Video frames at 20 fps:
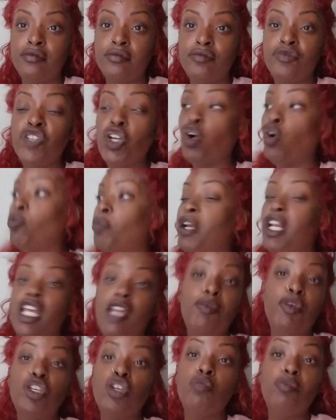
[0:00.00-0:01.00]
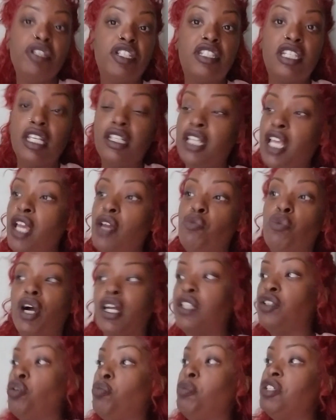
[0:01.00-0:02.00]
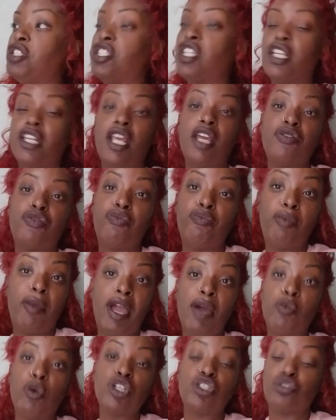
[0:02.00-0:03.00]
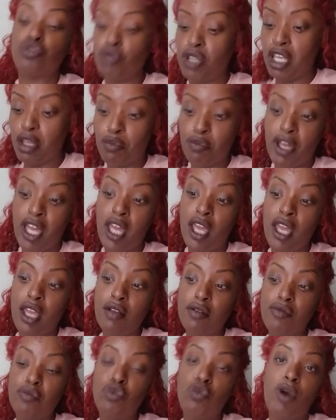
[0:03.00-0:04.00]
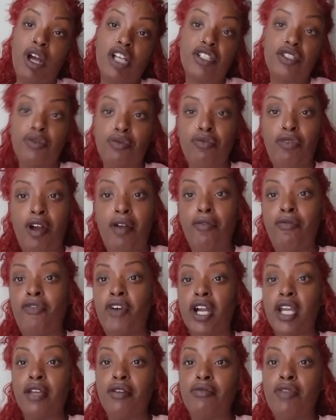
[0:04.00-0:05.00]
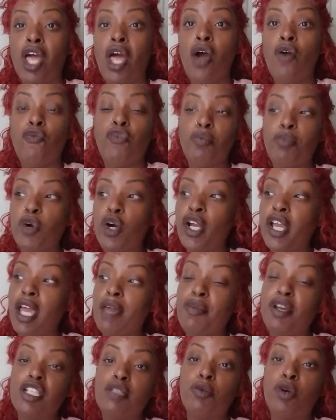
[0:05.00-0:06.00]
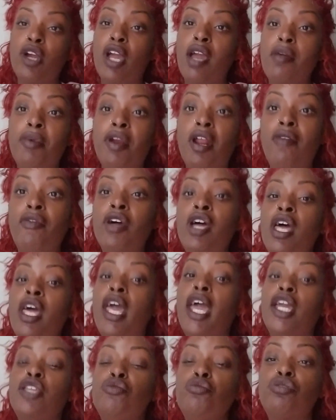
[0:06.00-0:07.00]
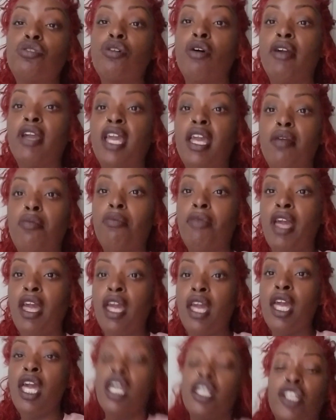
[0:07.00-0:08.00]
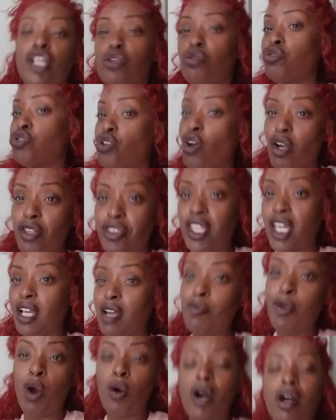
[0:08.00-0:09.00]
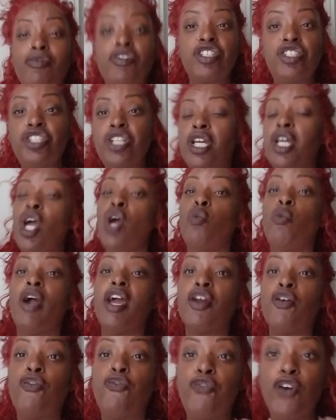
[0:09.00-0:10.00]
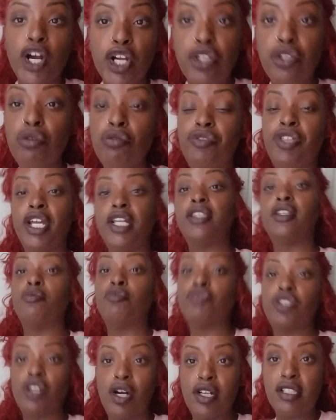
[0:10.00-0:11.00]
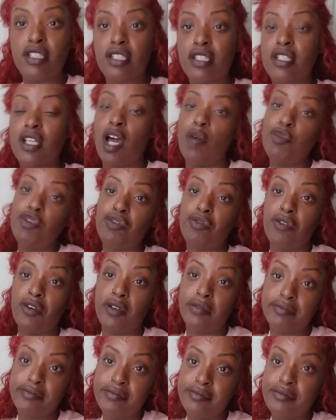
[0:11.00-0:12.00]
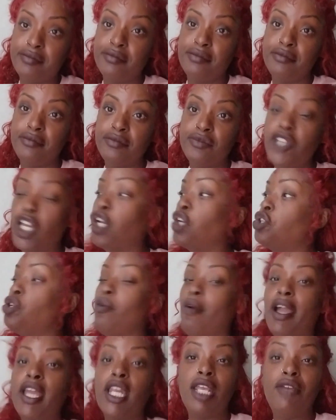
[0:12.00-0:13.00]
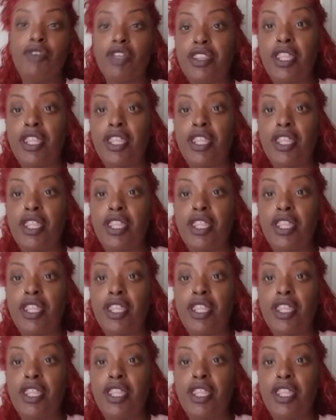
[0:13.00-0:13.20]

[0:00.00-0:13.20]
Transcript: You don't believe me? You be sitting there, one, you be sitting there mad. Once you get mad, you watch the uh, fucking football game, baseball game, whatever, and you start getting mad. Then you start thinking about other shit. Where the fuck you think them thoughts is coming from? Nigga, you ain't even